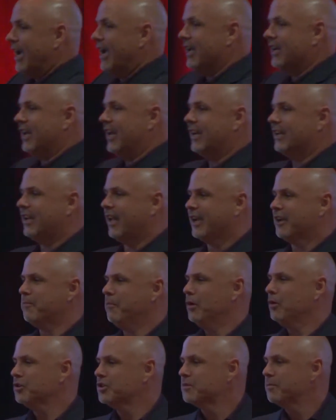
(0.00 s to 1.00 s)
And like
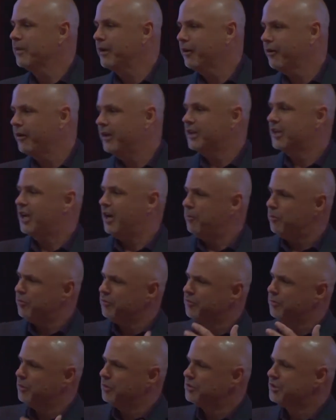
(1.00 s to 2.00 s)
most married
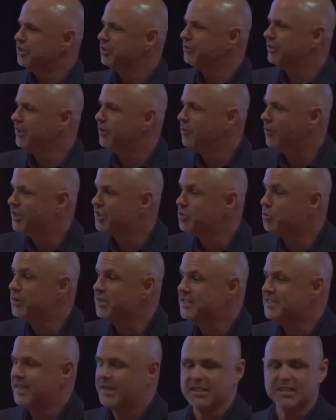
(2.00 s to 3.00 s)
couples, most newlyweds, we
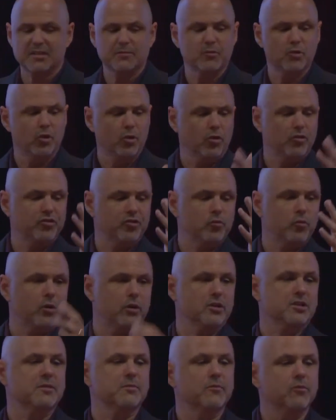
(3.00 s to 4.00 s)
set some goals. And what
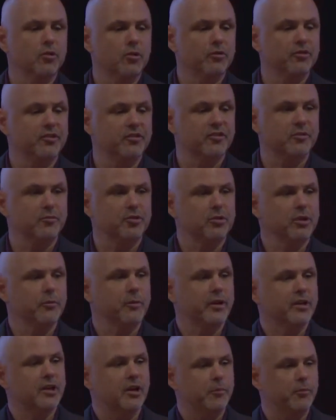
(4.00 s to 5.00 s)
are some goals that some
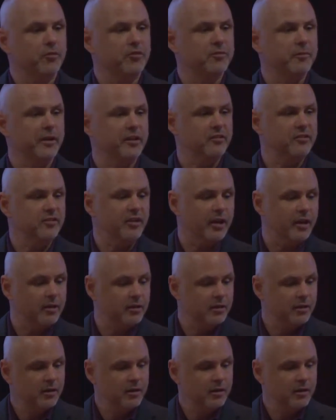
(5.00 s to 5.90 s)
newlywed couples might set?